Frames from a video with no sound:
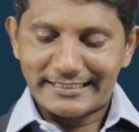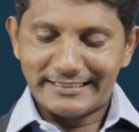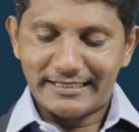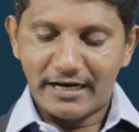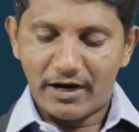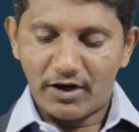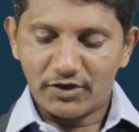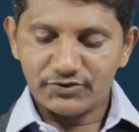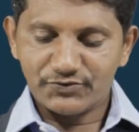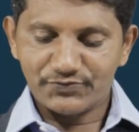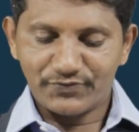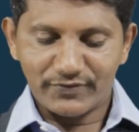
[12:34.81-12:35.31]

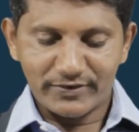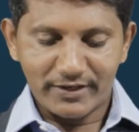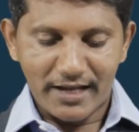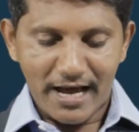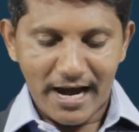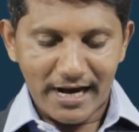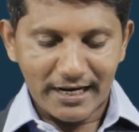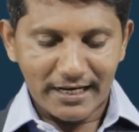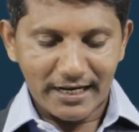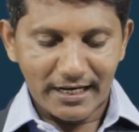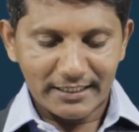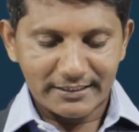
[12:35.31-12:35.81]
gospel
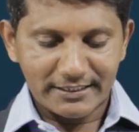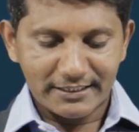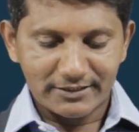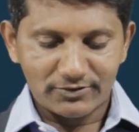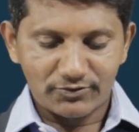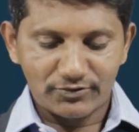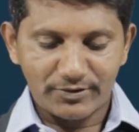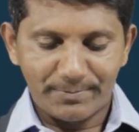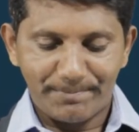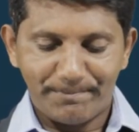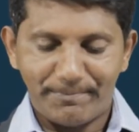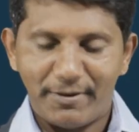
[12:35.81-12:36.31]
according
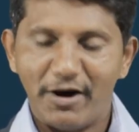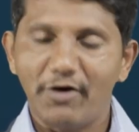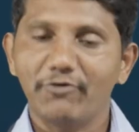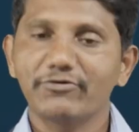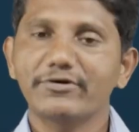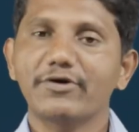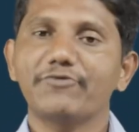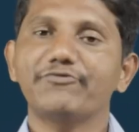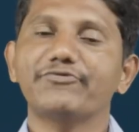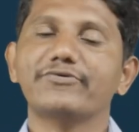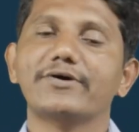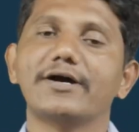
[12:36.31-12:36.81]
to the
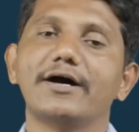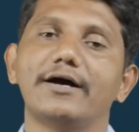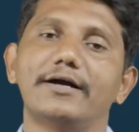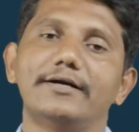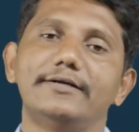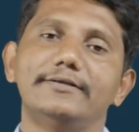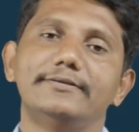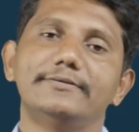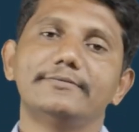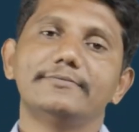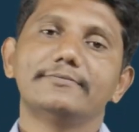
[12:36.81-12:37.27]
power of God.